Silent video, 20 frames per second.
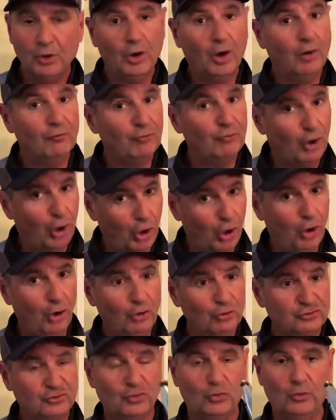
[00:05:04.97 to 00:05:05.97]
of
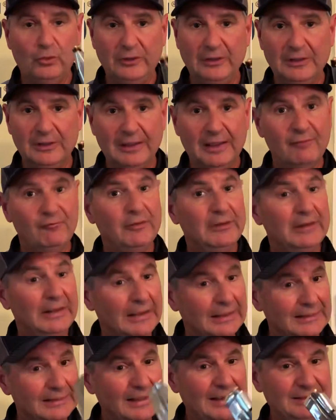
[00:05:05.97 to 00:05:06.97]
all 2011
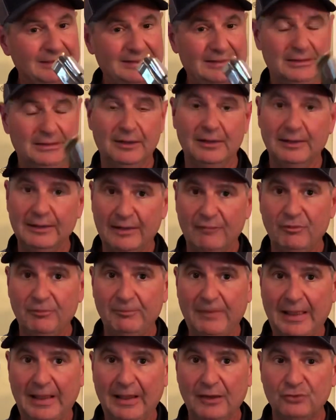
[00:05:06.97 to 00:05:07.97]
and 1911
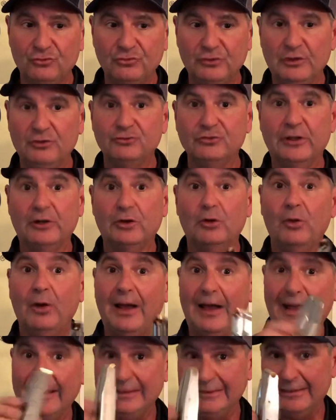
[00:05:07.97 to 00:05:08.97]
magazines that are
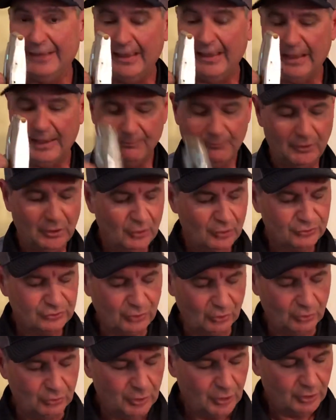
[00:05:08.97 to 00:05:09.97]
high cap.
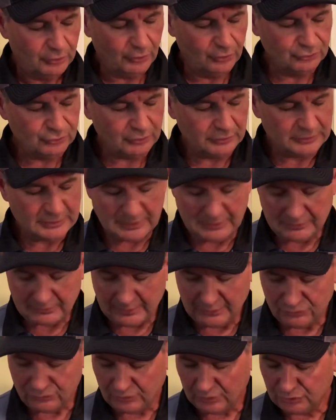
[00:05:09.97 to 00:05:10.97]
So those are key
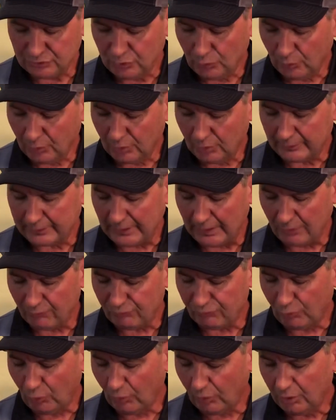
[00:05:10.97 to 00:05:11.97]
things that you want to look out
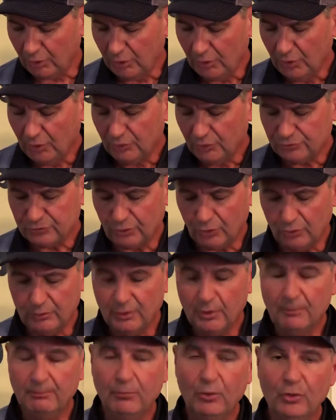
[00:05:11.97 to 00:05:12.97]
for. So
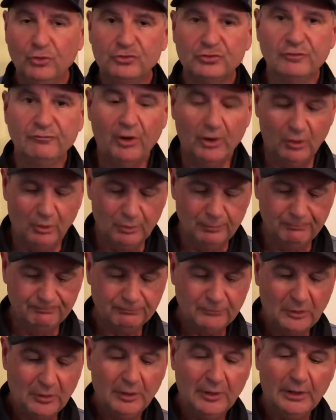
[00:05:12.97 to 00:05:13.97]
most of all,
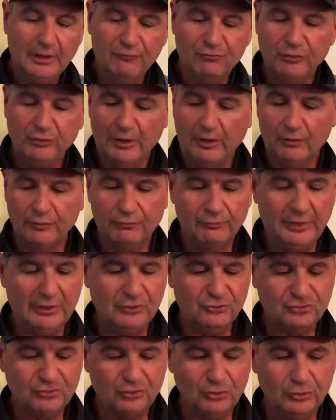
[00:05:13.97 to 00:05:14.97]
if you're on the
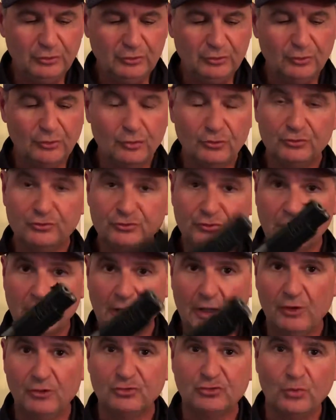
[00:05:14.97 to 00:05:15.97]
range shooting your
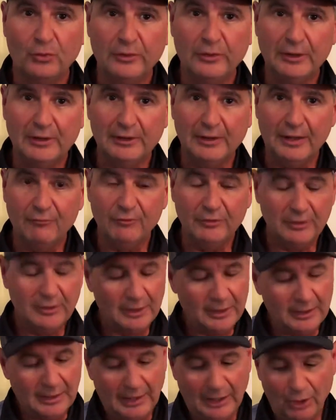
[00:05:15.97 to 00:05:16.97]
Staccato 2011,
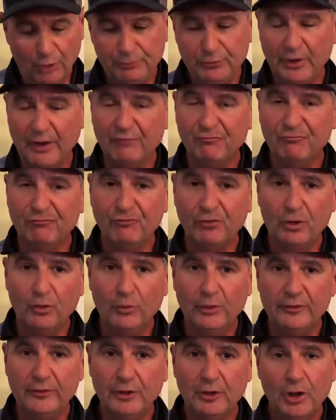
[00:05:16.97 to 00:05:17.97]
I hope you're having fun
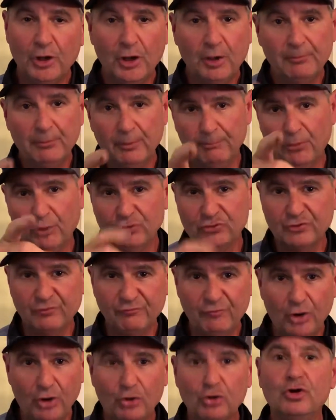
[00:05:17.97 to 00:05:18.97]
with it. But most of
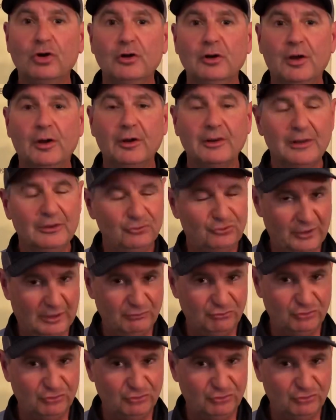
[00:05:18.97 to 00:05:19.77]
all, good luck and safe